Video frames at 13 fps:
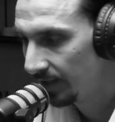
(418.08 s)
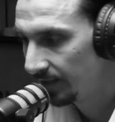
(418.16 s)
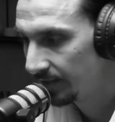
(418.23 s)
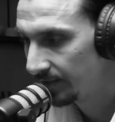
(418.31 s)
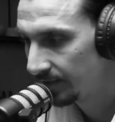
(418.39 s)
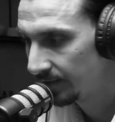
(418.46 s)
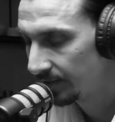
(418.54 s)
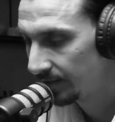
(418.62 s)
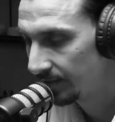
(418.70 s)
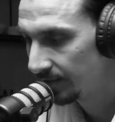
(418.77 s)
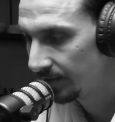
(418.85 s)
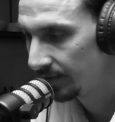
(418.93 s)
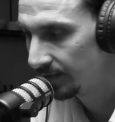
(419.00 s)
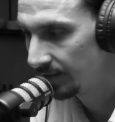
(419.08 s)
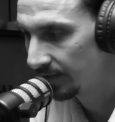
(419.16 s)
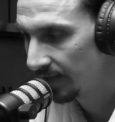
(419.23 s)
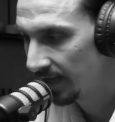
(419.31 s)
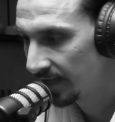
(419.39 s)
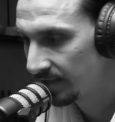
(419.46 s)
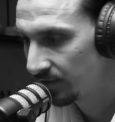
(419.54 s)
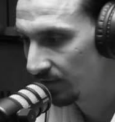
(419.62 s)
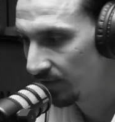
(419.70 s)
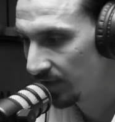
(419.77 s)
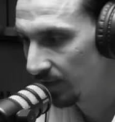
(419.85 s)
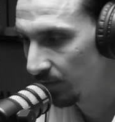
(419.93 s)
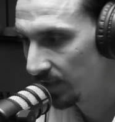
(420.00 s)
it's in the hands of
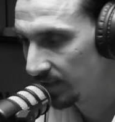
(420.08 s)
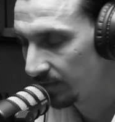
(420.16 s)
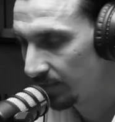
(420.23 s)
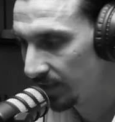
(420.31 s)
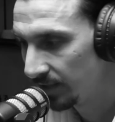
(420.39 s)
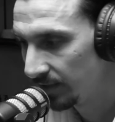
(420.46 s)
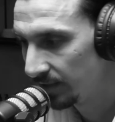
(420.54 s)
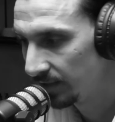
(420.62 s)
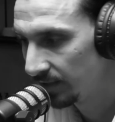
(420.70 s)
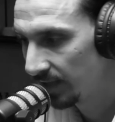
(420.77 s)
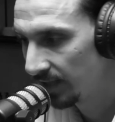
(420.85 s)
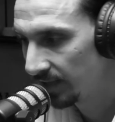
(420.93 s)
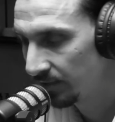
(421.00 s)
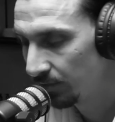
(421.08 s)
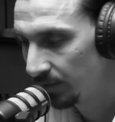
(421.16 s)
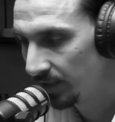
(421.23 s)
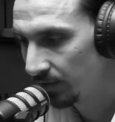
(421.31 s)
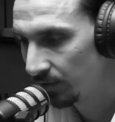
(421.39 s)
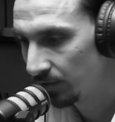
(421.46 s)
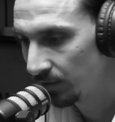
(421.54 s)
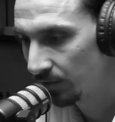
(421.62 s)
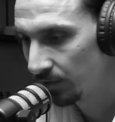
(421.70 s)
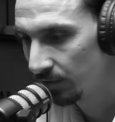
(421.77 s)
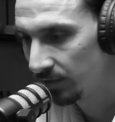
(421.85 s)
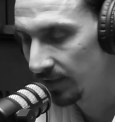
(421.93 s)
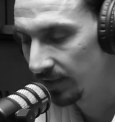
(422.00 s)
other ones. But I like to be in
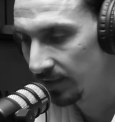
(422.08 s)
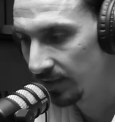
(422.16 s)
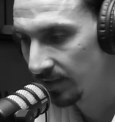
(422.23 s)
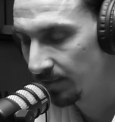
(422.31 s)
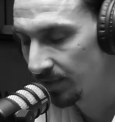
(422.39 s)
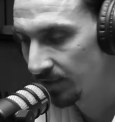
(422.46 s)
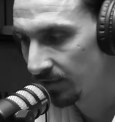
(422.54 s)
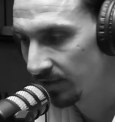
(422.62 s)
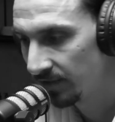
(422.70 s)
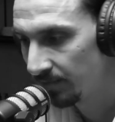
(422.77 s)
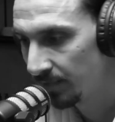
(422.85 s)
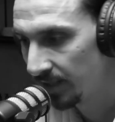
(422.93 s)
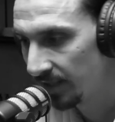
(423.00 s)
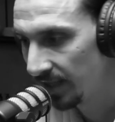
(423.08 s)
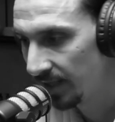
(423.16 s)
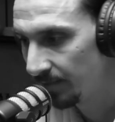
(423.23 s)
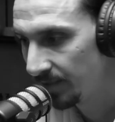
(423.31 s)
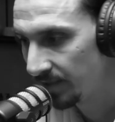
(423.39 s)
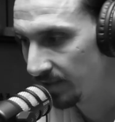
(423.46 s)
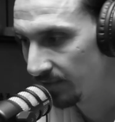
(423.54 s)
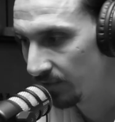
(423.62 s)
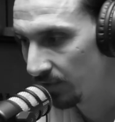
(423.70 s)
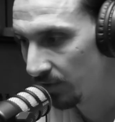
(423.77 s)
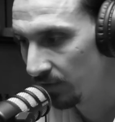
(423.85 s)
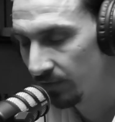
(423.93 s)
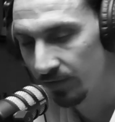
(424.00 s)
control, and especially if my name is
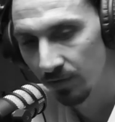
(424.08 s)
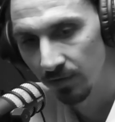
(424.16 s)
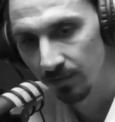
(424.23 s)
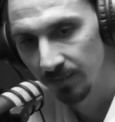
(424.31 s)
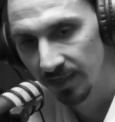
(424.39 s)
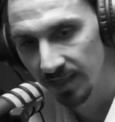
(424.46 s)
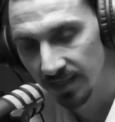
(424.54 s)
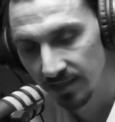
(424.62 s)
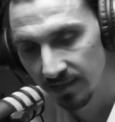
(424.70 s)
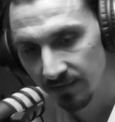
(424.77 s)
involved or me as